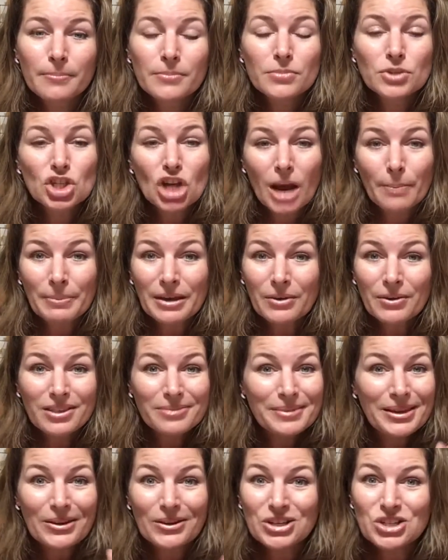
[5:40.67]
shopping with
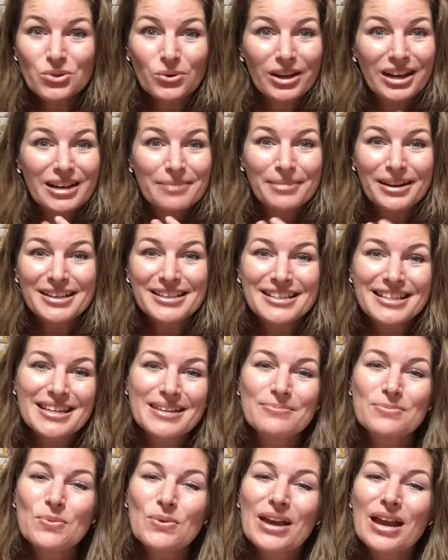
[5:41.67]
me or joining my
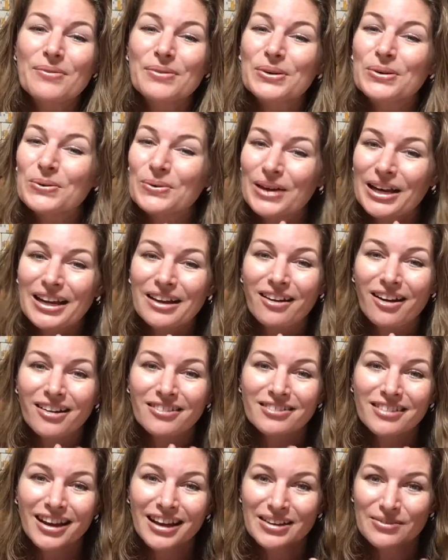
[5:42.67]
team. We have a great
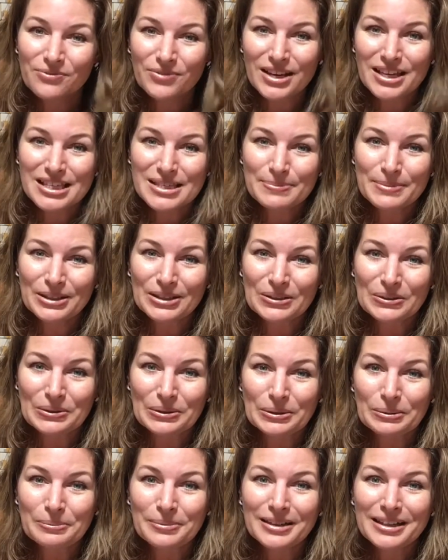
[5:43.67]
online Facebook
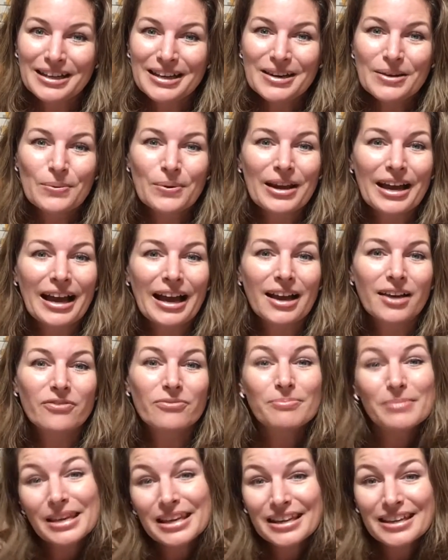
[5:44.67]
group. We have
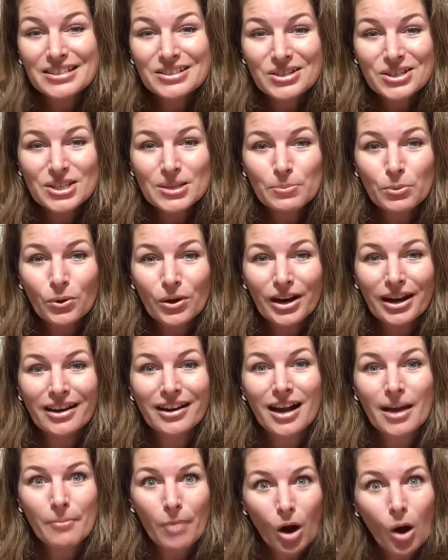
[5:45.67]
me as your support, and
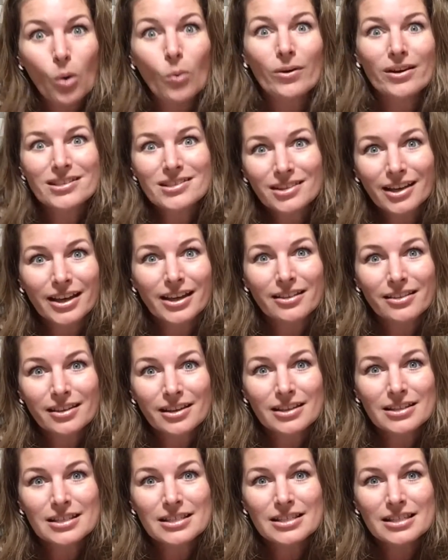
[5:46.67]
I'm always like
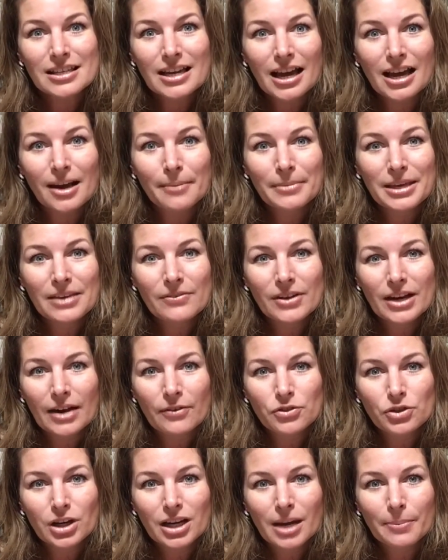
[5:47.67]
this. Even
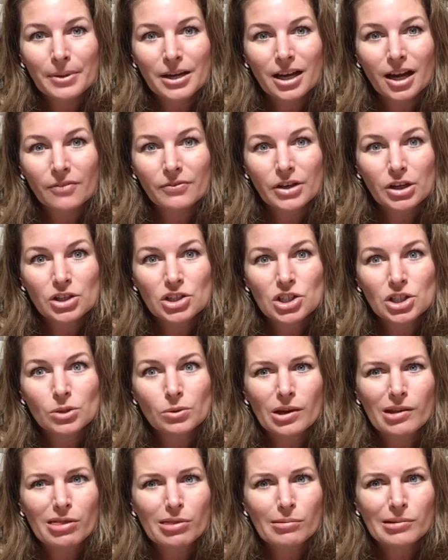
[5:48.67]
after a cup of coffee or 2
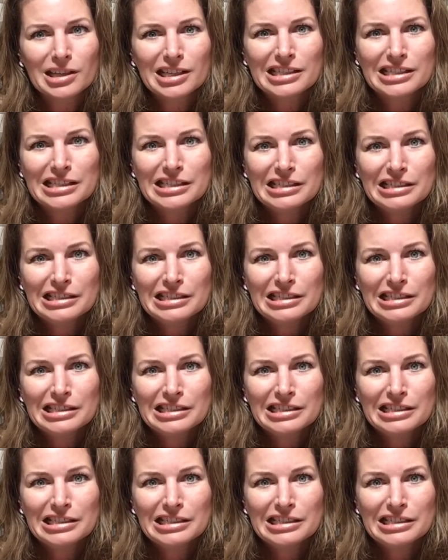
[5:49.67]
or 3.